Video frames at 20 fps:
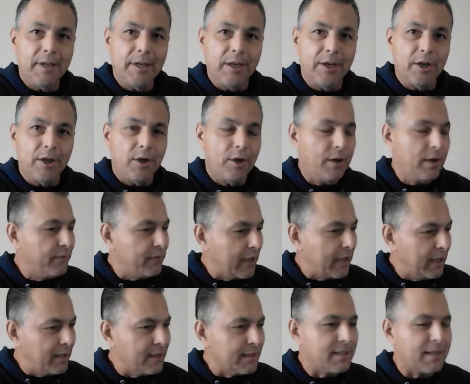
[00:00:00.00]
you know, if
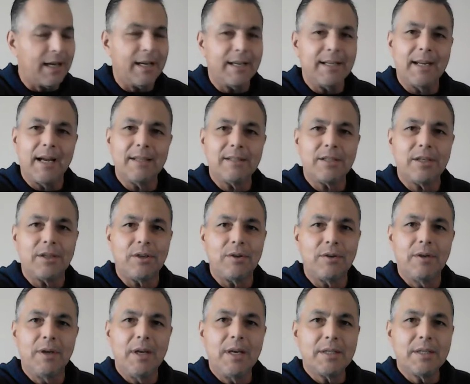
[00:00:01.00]
they decide not
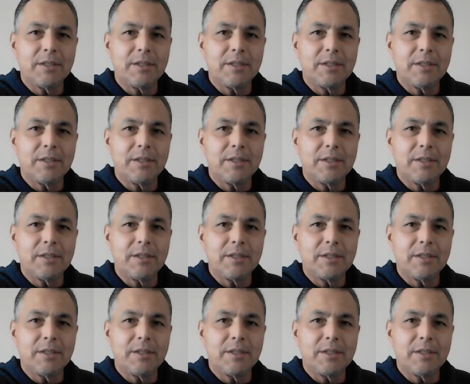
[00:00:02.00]
to.